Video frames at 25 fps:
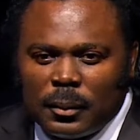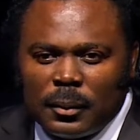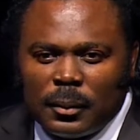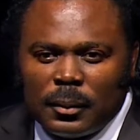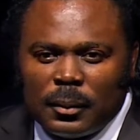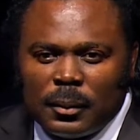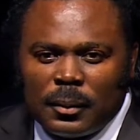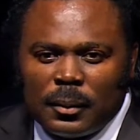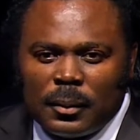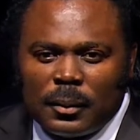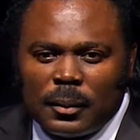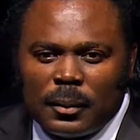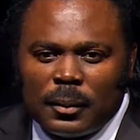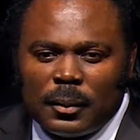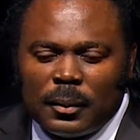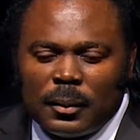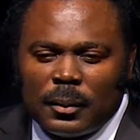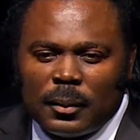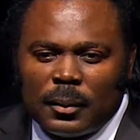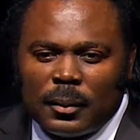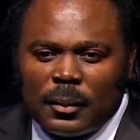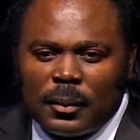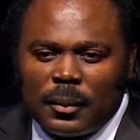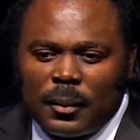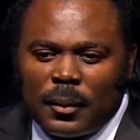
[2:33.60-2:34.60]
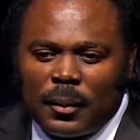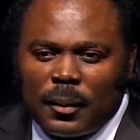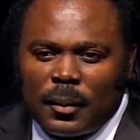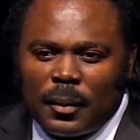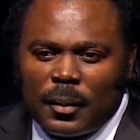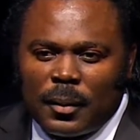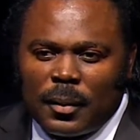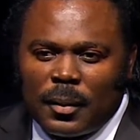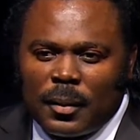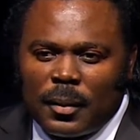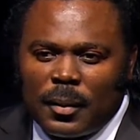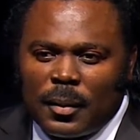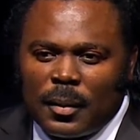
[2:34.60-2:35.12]

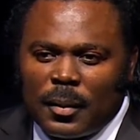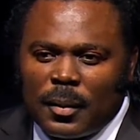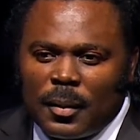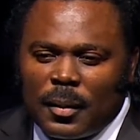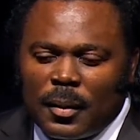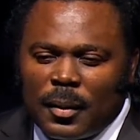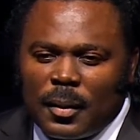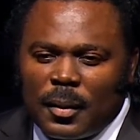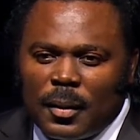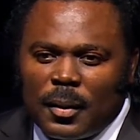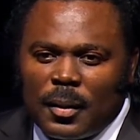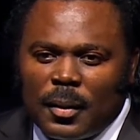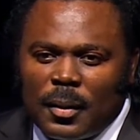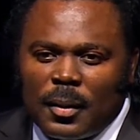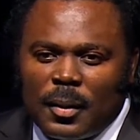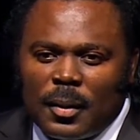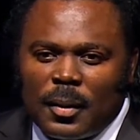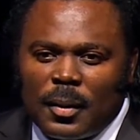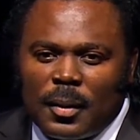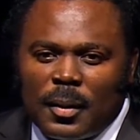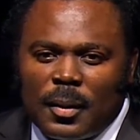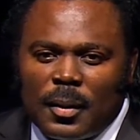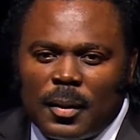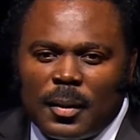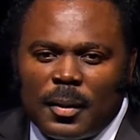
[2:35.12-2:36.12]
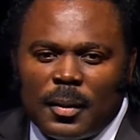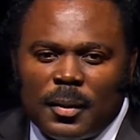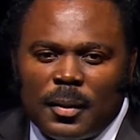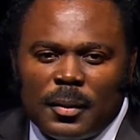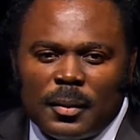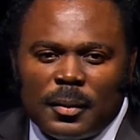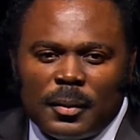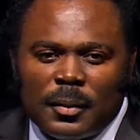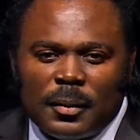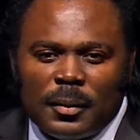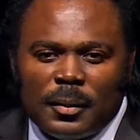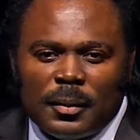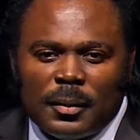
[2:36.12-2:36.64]

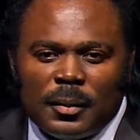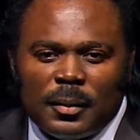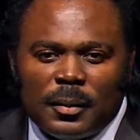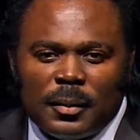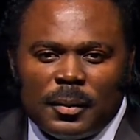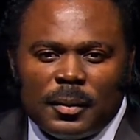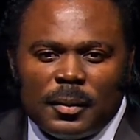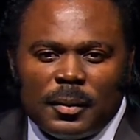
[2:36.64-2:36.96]
Nobody speaks.